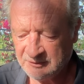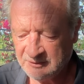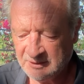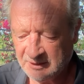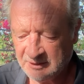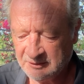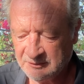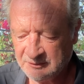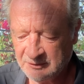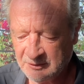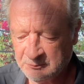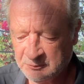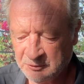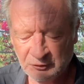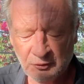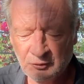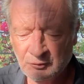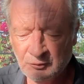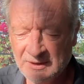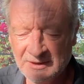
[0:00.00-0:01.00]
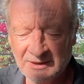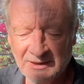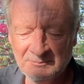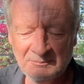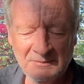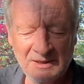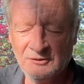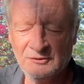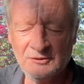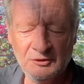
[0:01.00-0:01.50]
has was already a
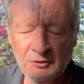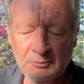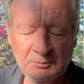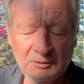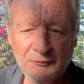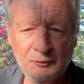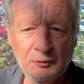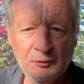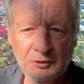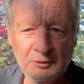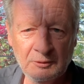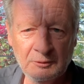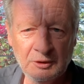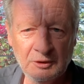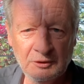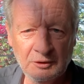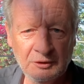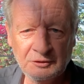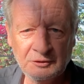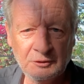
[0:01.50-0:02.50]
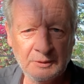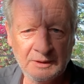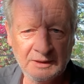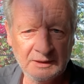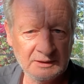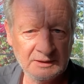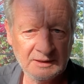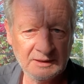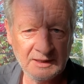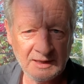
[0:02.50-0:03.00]
mess long before the earthquake
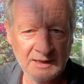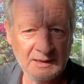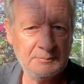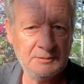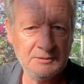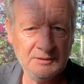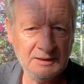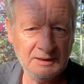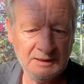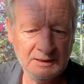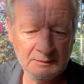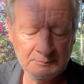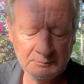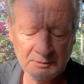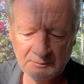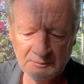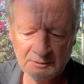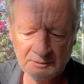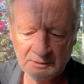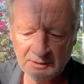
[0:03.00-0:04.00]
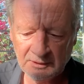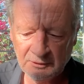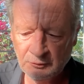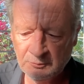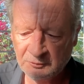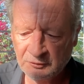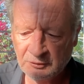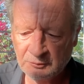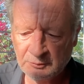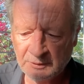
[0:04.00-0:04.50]
happened here, the, the
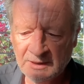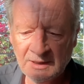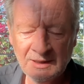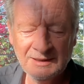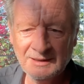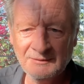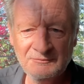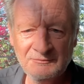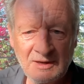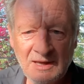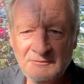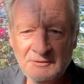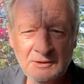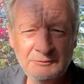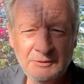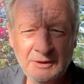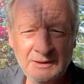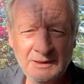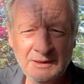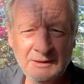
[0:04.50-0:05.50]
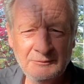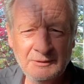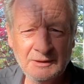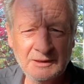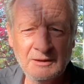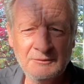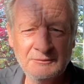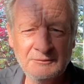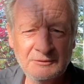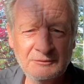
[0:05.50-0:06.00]
enormous earthquake. They've never really
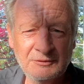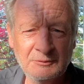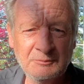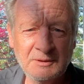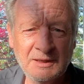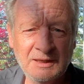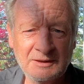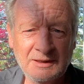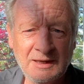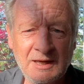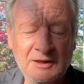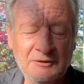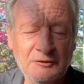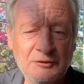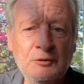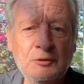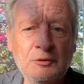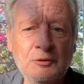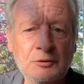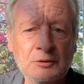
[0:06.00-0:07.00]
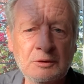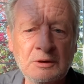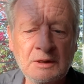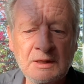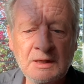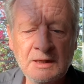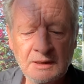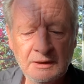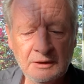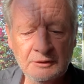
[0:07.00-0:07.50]
recovered from that at all,
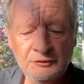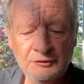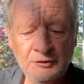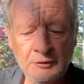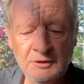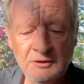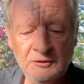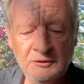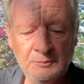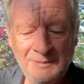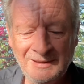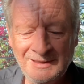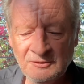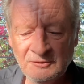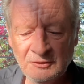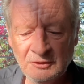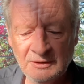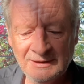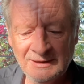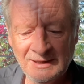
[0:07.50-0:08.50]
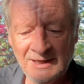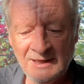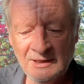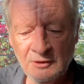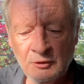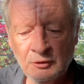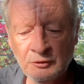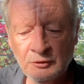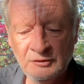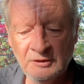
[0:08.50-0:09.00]
and so it's been a sort of
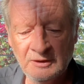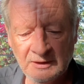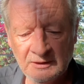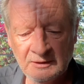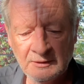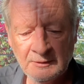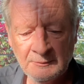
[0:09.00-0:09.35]
chaotic